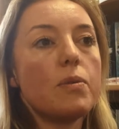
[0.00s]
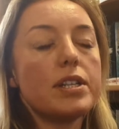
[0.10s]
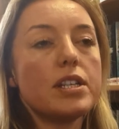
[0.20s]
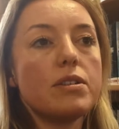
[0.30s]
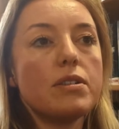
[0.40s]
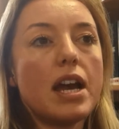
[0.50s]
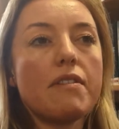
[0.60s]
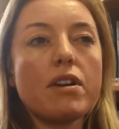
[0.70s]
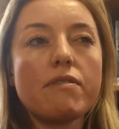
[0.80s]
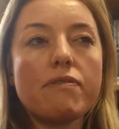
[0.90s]
We do
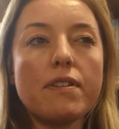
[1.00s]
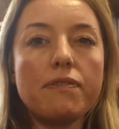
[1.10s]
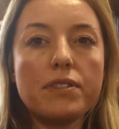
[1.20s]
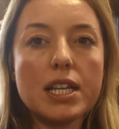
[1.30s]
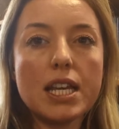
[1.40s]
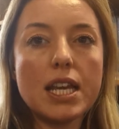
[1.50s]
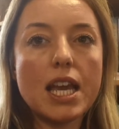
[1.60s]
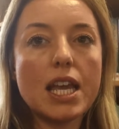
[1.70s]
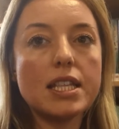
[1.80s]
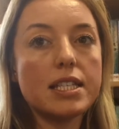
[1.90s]
have over
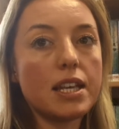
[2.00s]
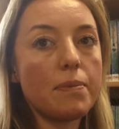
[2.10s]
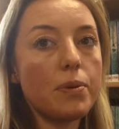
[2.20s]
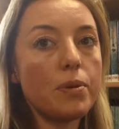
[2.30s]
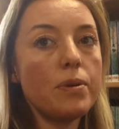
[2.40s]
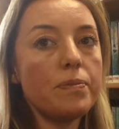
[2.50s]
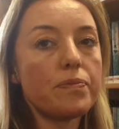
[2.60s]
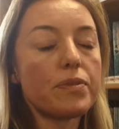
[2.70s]
50 in Singapore,